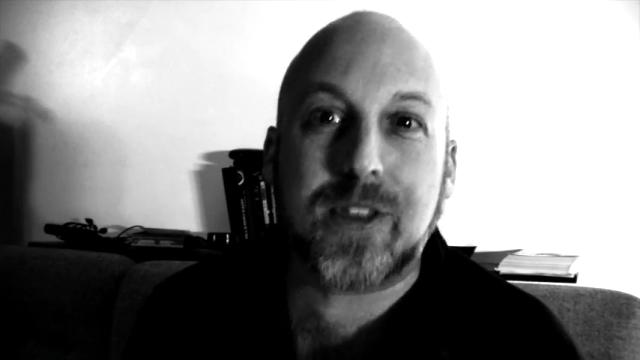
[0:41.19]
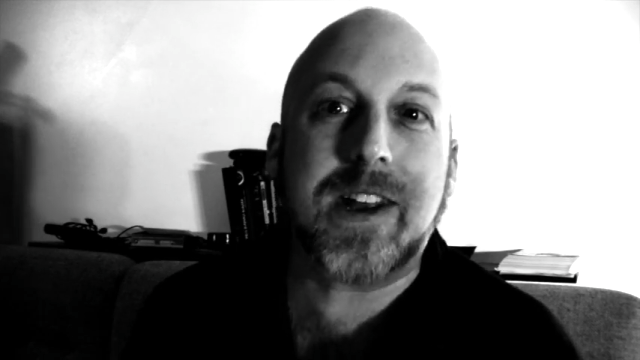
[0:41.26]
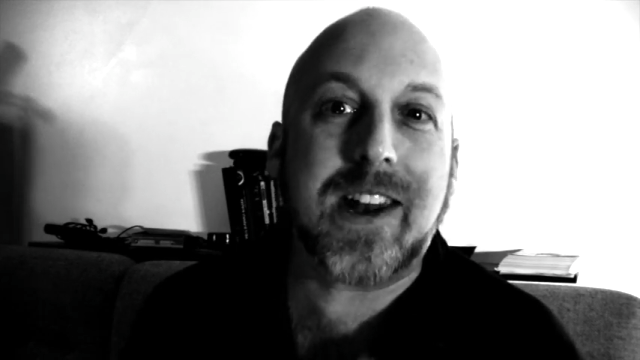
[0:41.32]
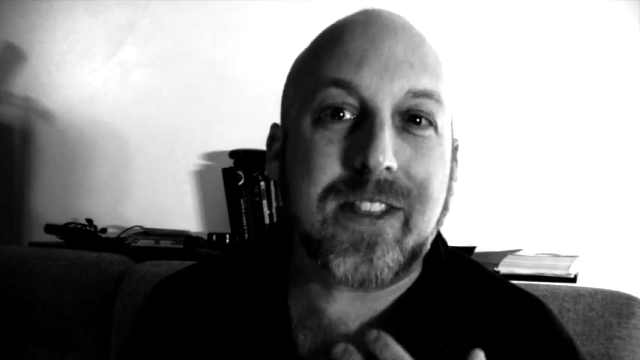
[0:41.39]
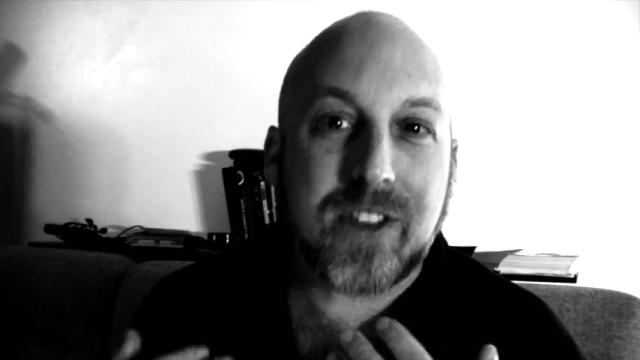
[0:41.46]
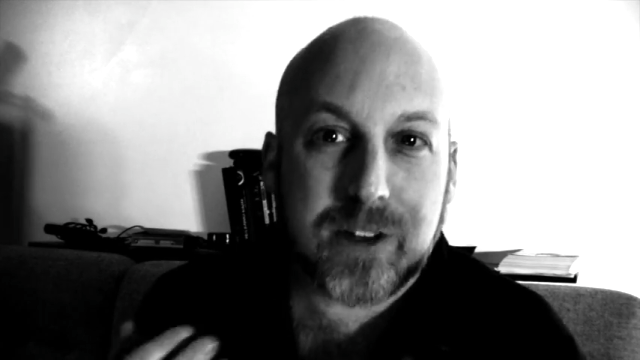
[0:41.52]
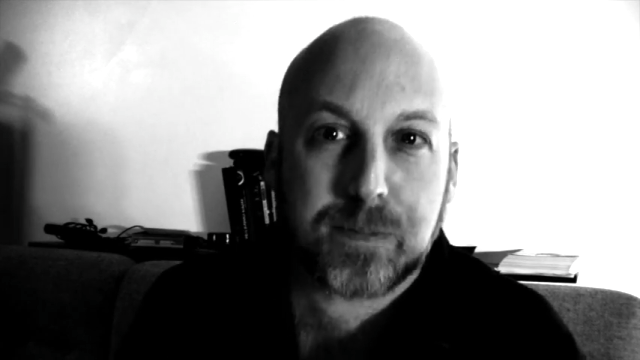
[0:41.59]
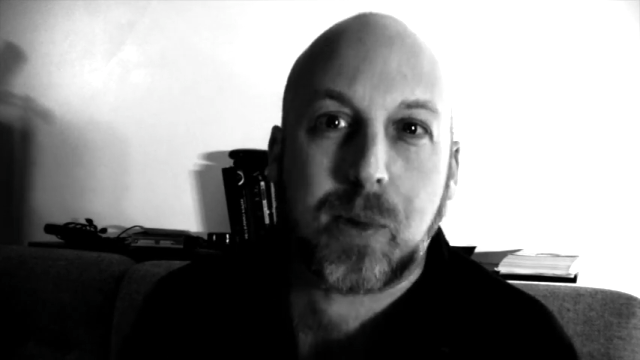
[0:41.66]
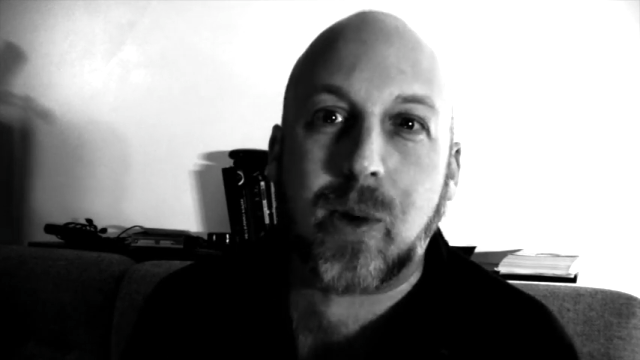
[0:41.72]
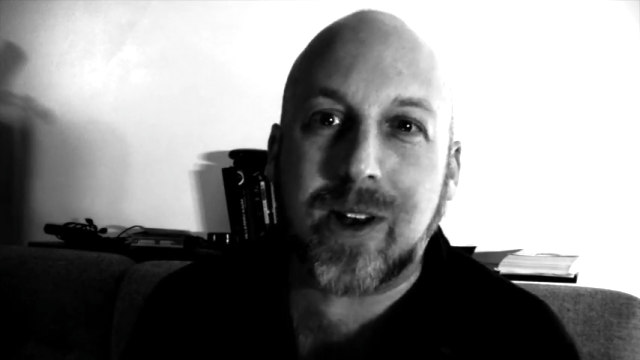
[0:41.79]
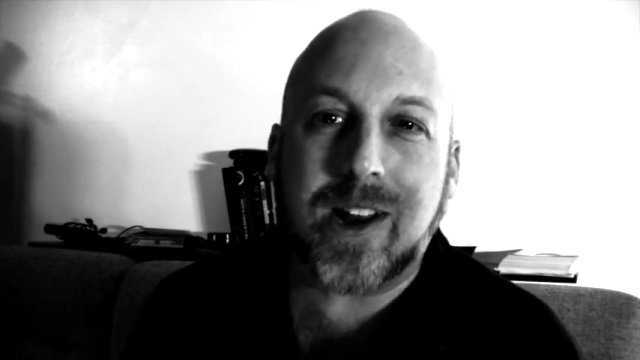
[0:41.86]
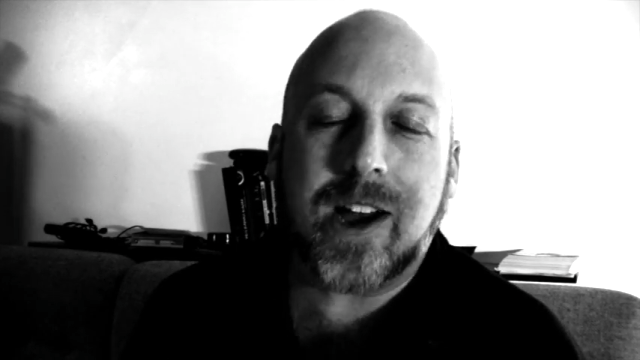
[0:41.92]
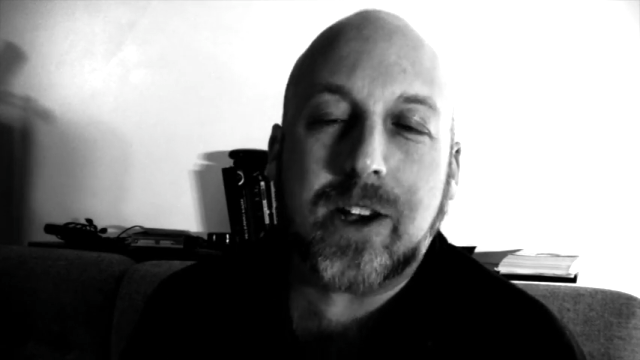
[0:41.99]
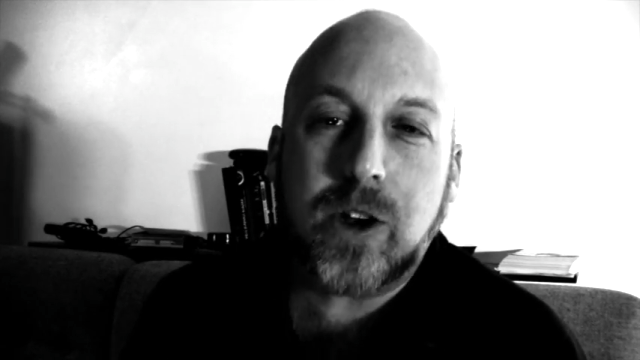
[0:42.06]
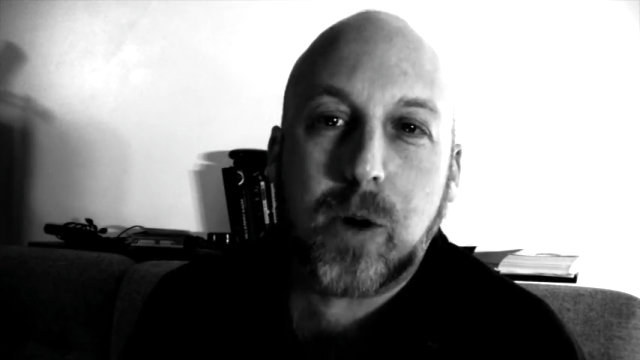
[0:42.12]
that at this
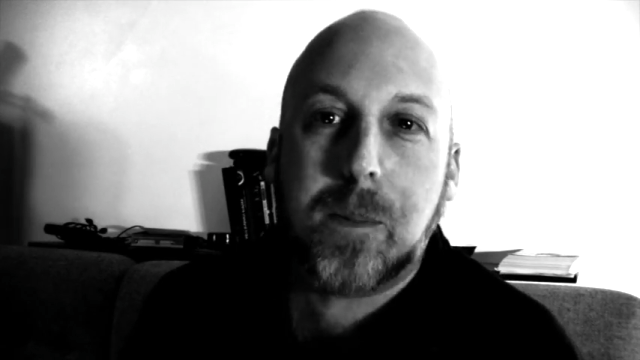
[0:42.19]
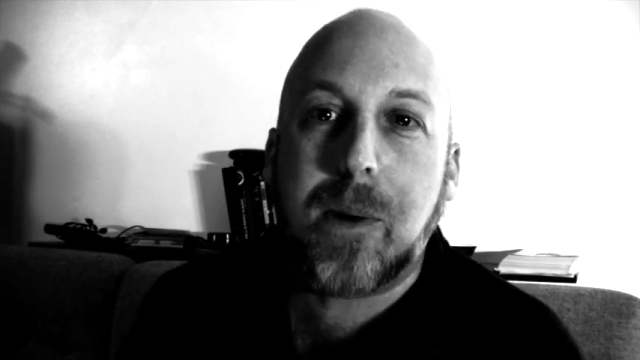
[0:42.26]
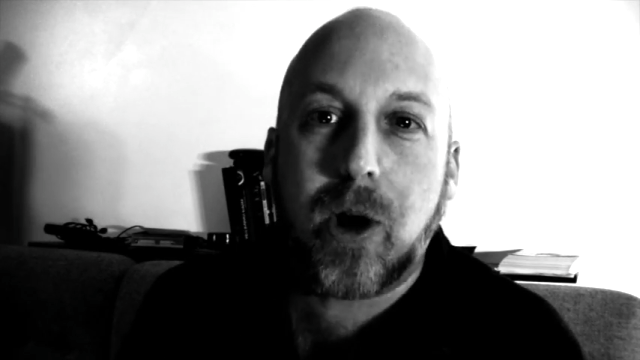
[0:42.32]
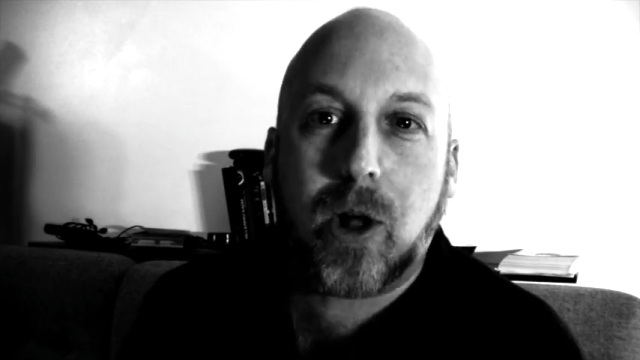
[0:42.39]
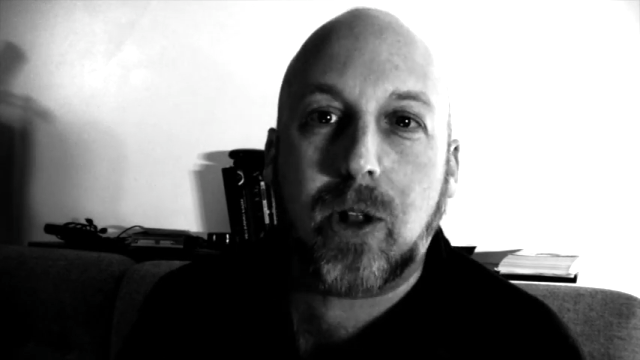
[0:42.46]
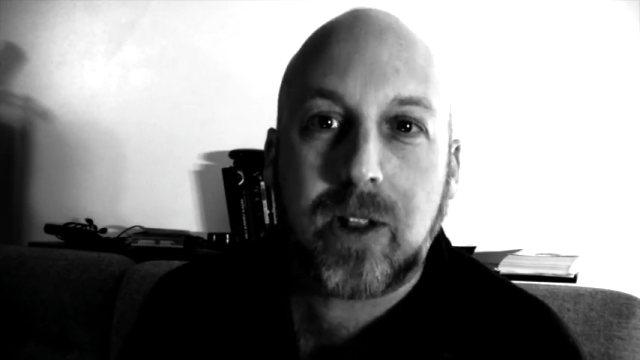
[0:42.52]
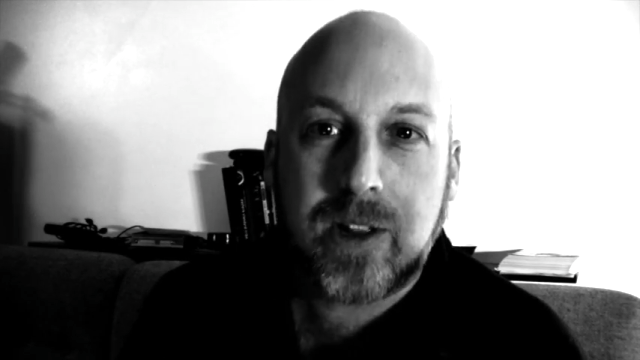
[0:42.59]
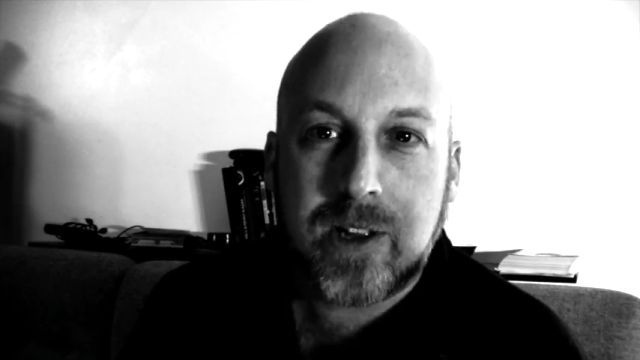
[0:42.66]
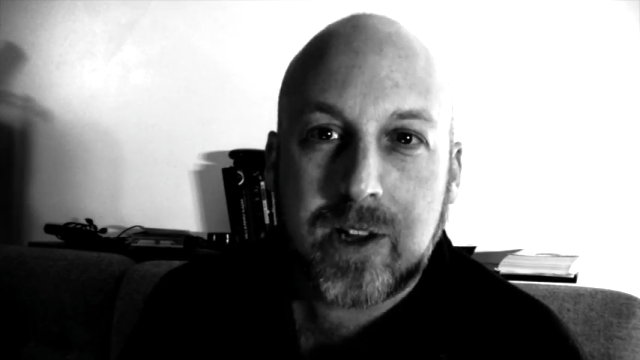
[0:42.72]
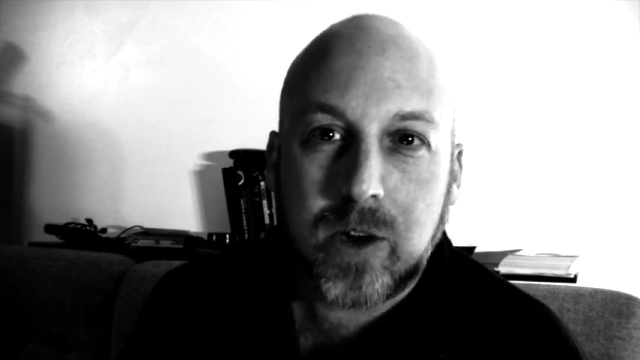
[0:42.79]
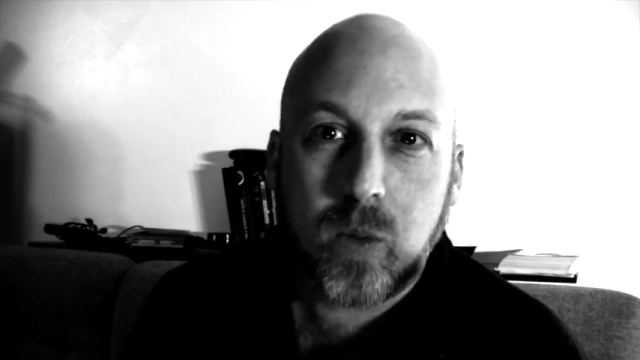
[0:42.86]
point I know Paul